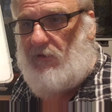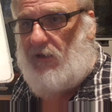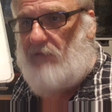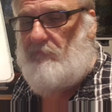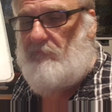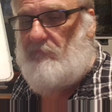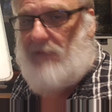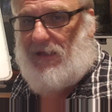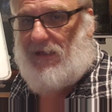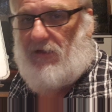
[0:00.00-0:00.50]

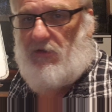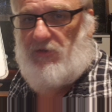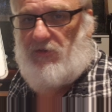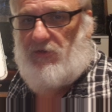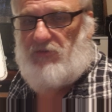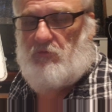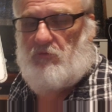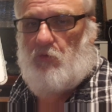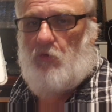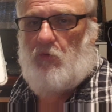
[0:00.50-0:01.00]
and
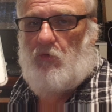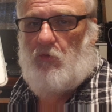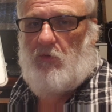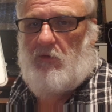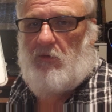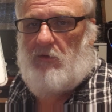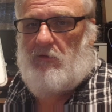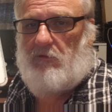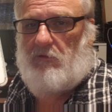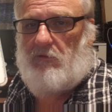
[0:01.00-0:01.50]
mechanised
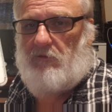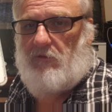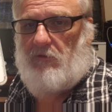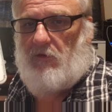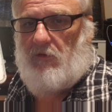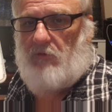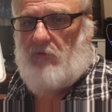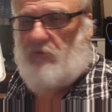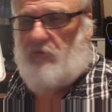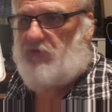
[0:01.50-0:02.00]
war
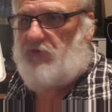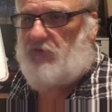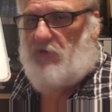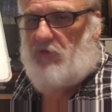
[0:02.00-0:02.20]
was